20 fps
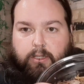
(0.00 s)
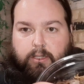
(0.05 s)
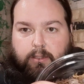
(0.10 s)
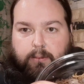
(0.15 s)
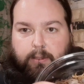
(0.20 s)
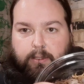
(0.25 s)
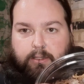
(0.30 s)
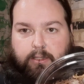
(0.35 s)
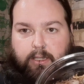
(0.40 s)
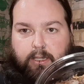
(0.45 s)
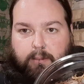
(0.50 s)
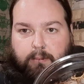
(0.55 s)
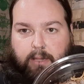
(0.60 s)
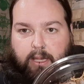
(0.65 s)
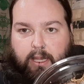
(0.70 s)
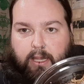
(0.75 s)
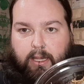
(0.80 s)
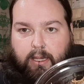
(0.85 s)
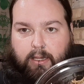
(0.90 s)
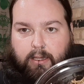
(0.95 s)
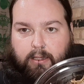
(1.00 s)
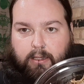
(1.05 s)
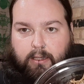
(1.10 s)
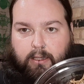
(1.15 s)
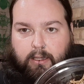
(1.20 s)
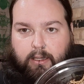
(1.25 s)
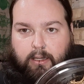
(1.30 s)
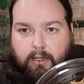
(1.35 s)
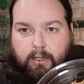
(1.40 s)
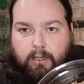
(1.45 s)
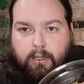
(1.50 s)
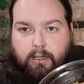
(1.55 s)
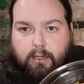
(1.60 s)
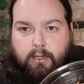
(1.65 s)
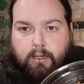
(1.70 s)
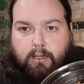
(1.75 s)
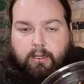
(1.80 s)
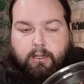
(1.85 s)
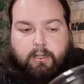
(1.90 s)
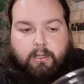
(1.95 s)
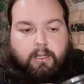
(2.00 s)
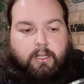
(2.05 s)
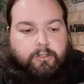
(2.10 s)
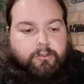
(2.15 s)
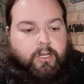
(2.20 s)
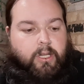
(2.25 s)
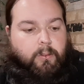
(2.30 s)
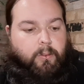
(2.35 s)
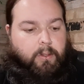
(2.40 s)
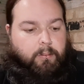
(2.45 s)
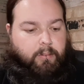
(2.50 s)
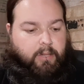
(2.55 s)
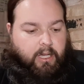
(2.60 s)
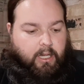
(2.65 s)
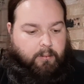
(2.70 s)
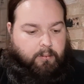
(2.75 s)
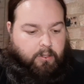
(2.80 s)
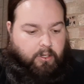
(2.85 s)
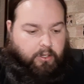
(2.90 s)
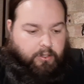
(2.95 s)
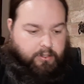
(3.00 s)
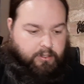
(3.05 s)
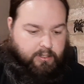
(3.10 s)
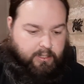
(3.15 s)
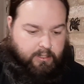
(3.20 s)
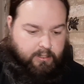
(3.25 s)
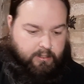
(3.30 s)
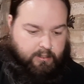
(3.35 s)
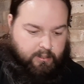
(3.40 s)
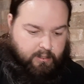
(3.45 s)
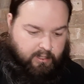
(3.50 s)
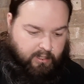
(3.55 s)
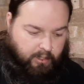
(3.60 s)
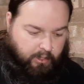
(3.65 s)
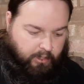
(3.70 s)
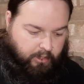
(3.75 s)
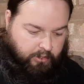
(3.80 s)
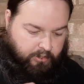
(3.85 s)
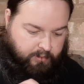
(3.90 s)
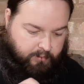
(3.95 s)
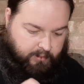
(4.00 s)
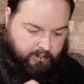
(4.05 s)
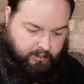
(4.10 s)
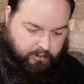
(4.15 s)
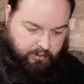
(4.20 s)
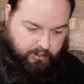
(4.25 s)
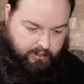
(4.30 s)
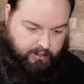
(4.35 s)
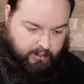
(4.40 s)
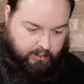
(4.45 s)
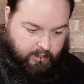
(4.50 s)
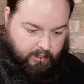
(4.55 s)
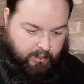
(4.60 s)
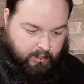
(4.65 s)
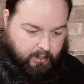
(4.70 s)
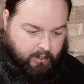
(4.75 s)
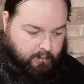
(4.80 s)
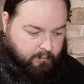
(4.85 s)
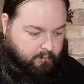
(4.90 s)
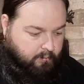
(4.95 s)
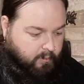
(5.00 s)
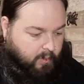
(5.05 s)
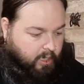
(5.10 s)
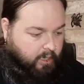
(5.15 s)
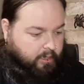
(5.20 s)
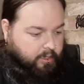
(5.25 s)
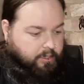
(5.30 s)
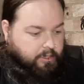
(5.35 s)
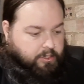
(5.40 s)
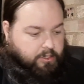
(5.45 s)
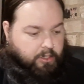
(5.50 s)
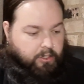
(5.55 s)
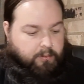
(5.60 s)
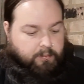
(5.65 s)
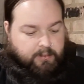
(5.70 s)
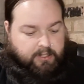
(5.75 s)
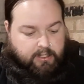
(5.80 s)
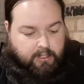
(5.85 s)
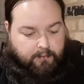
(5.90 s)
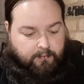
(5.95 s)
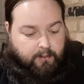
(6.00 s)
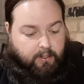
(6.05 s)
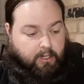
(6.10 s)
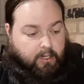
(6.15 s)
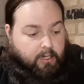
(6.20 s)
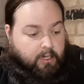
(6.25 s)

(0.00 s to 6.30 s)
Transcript: Just about to see him there. They're a great one, but up close, there's, you know, they've got some interesting markings on them and stuff.